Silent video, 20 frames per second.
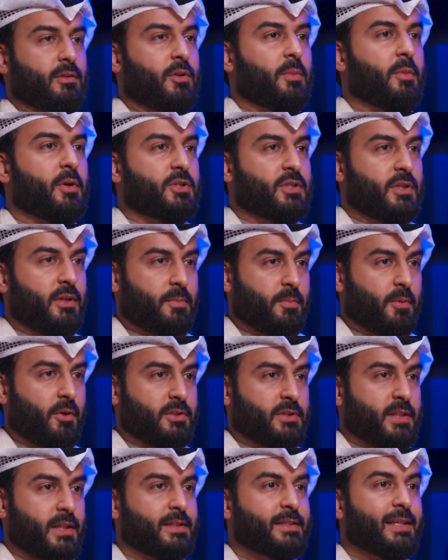commercial
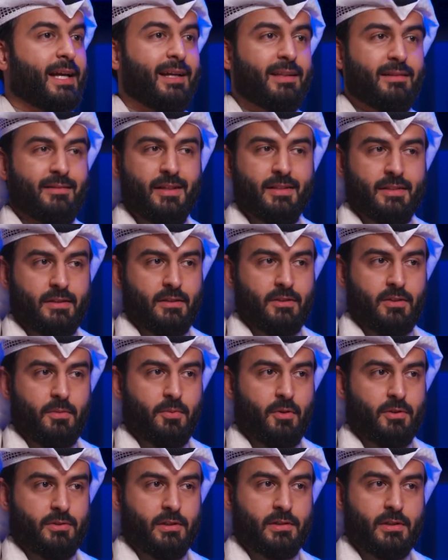projects and
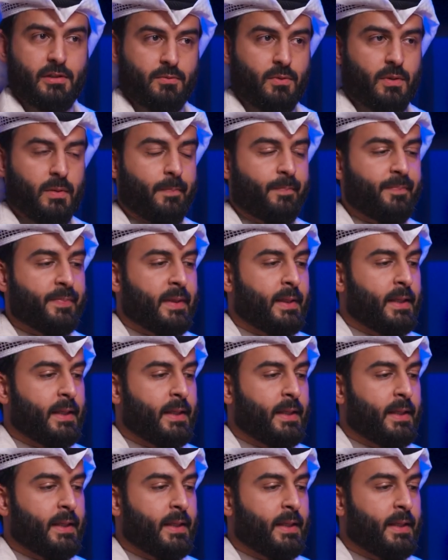residential projects as well.